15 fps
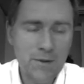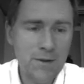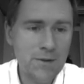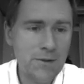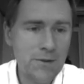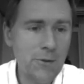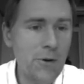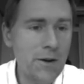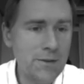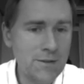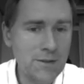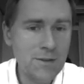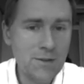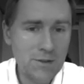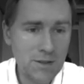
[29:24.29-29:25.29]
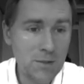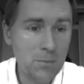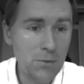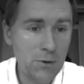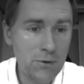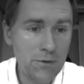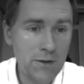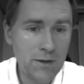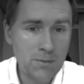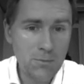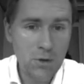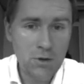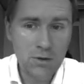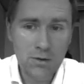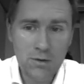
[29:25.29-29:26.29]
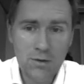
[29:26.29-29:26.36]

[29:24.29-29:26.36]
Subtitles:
And so ideally, a perfect model